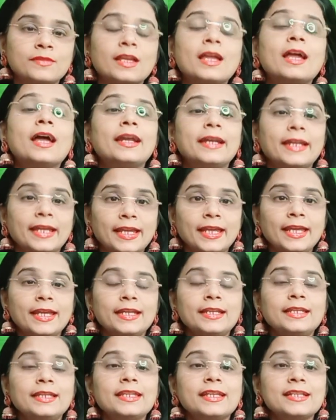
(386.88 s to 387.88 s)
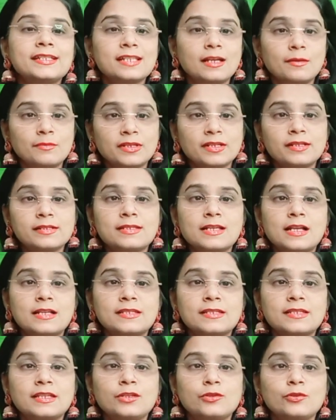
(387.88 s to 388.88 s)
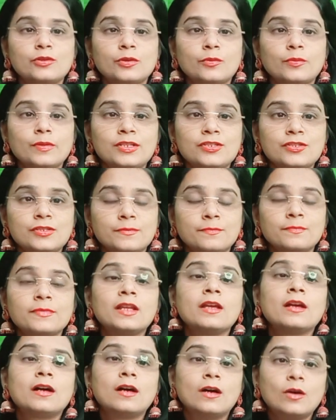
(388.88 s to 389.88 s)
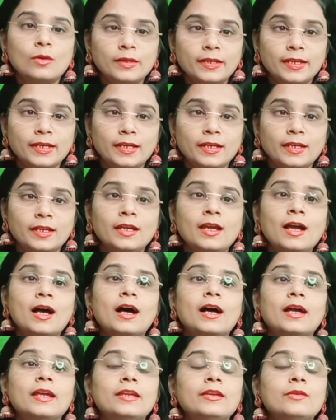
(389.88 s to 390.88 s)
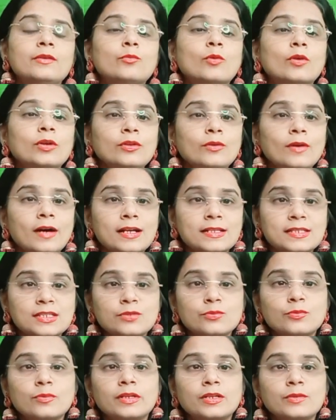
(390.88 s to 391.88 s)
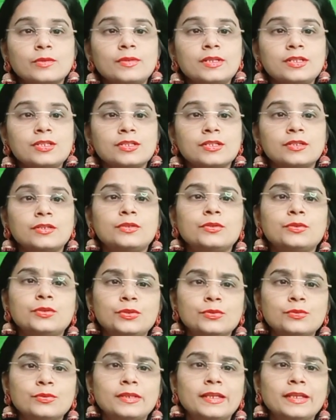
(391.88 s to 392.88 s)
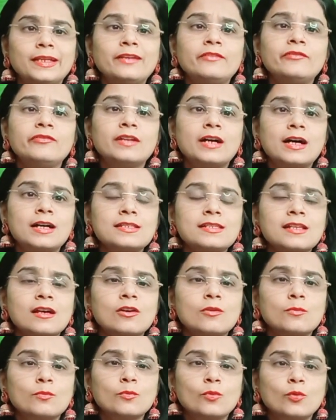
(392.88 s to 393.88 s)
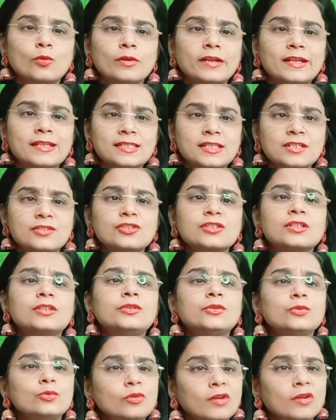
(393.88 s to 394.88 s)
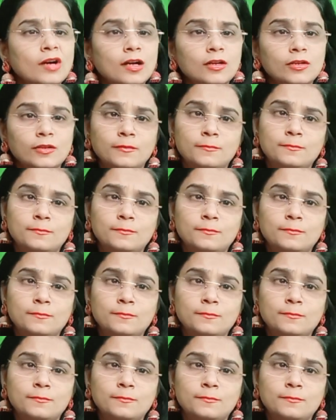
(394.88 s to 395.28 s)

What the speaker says: And again, the examiner is asking you the question, okay, I want to ask you a question. Do you think flowers are more essential to God?